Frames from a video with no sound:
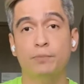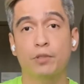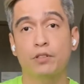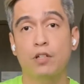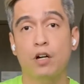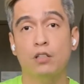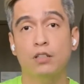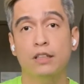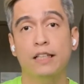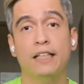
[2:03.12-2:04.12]
protocol
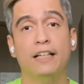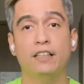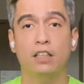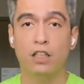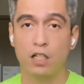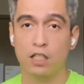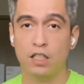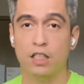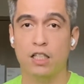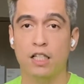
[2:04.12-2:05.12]
and Clark
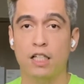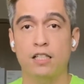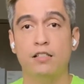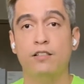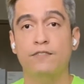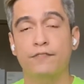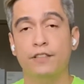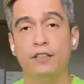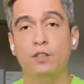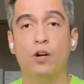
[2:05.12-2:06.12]
has a
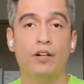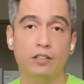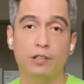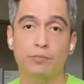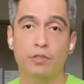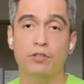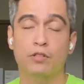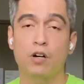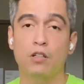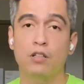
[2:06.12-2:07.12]
different quarantine
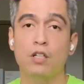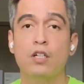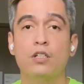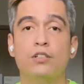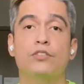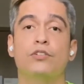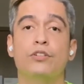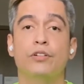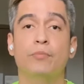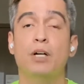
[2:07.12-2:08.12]
protocol. So
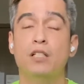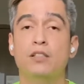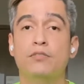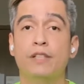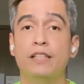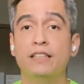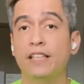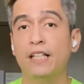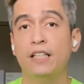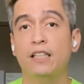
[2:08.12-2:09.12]
you must really
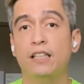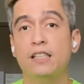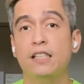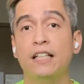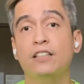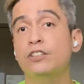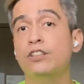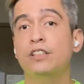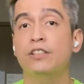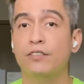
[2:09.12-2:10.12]
take this in
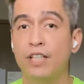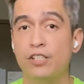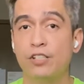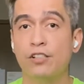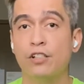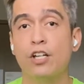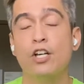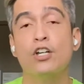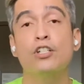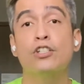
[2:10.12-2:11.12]
consideration
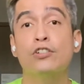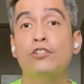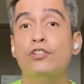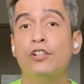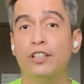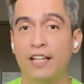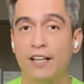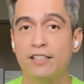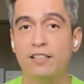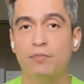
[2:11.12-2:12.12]
should your
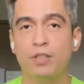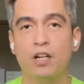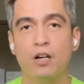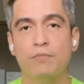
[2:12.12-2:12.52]
test becomes